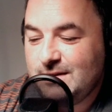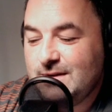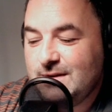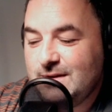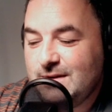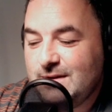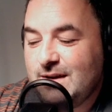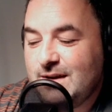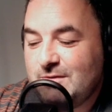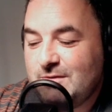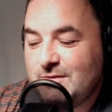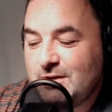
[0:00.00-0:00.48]

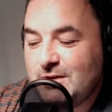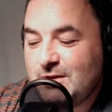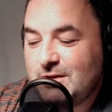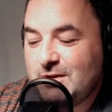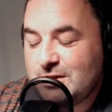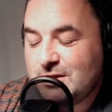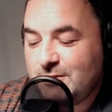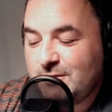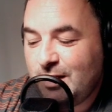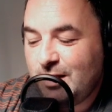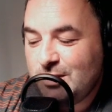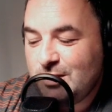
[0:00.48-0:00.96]
Have you got
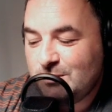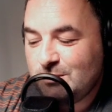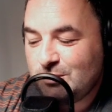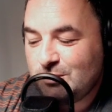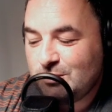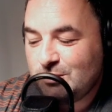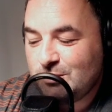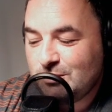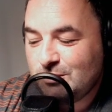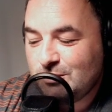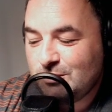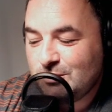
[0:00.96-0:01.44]
your volume
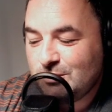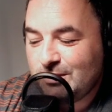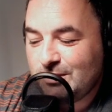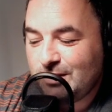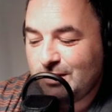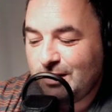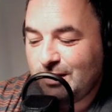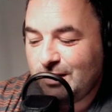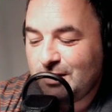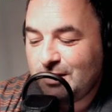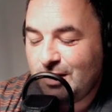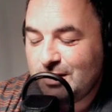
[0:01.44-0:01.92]
turned down
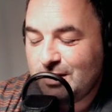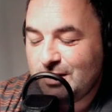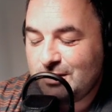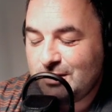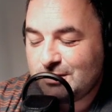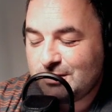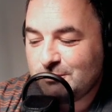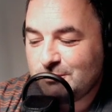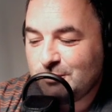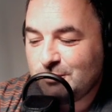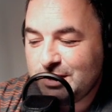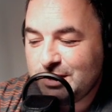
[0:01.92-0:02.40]
on all your
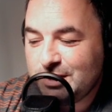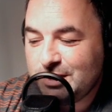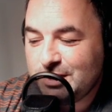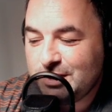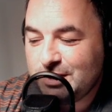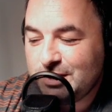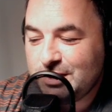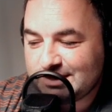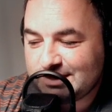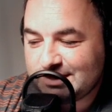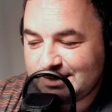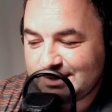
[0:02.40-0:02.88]

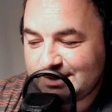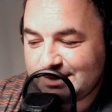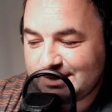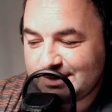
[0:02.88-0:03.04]
devices?